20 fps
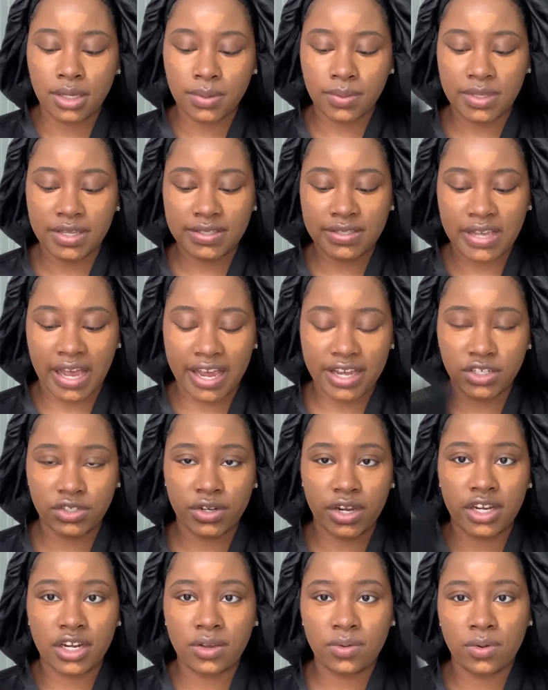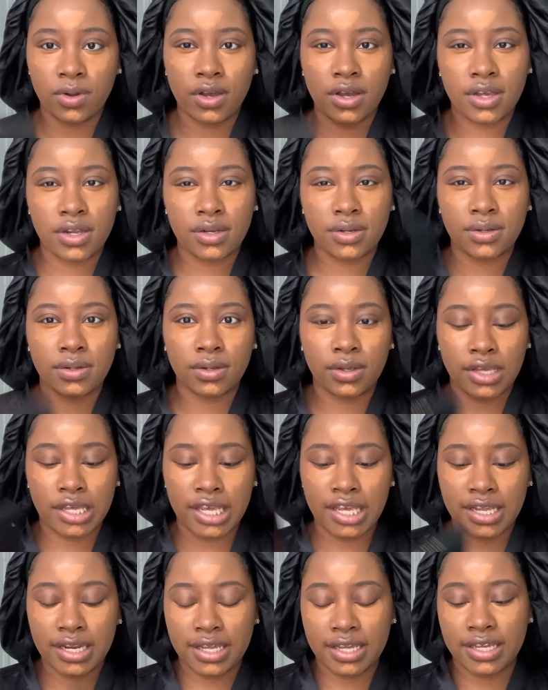this hydrating one,
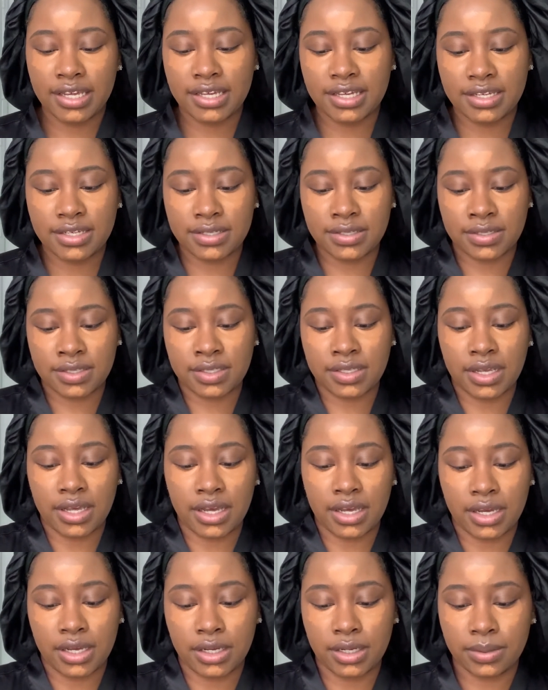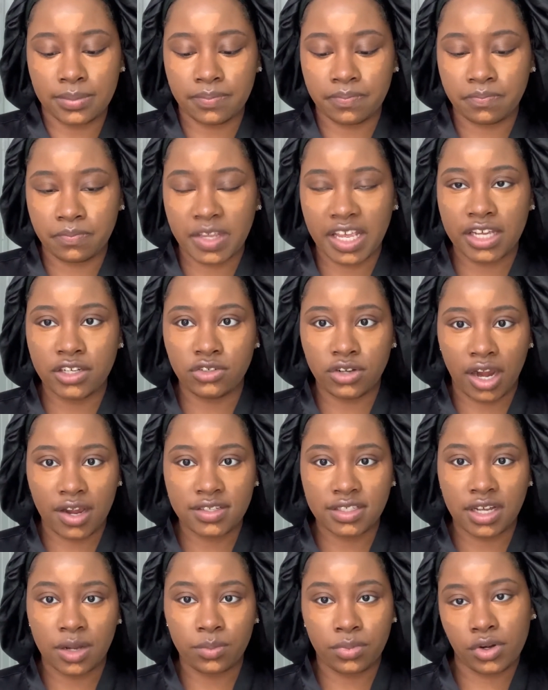it is, it
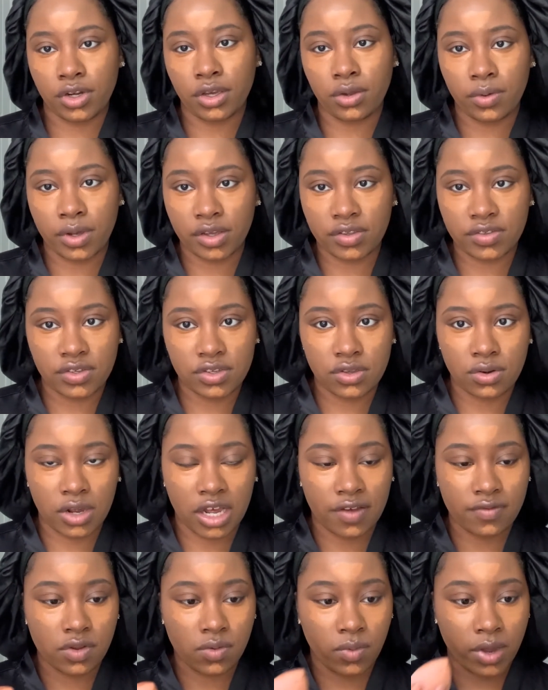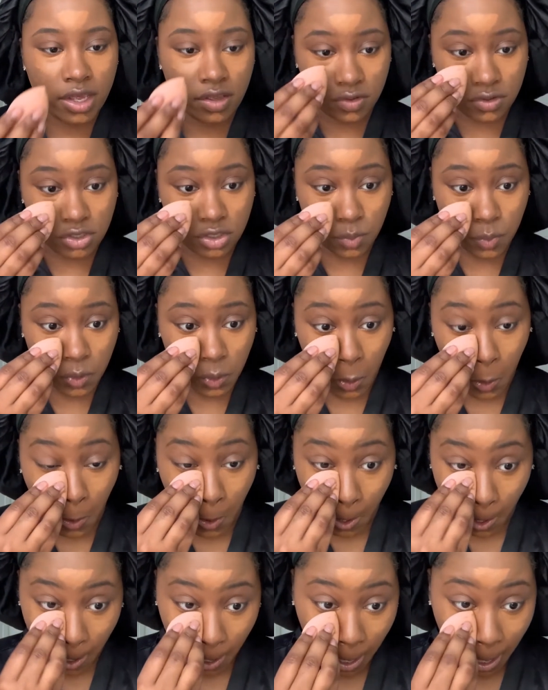dries down pretty quick, so you don't have to wait super
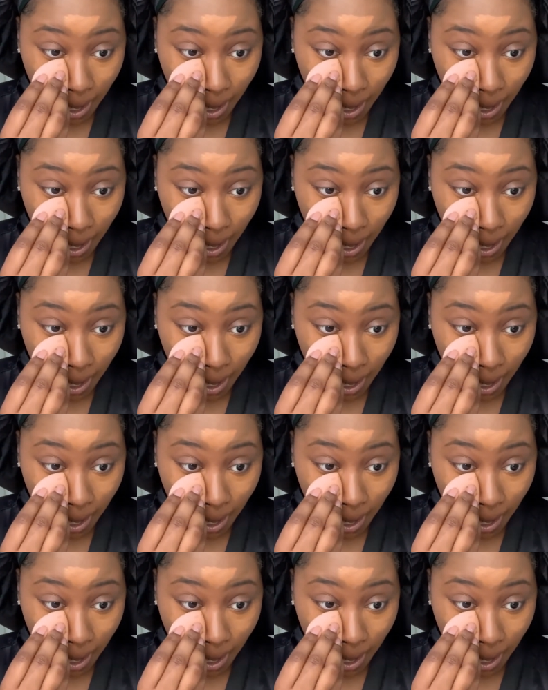long.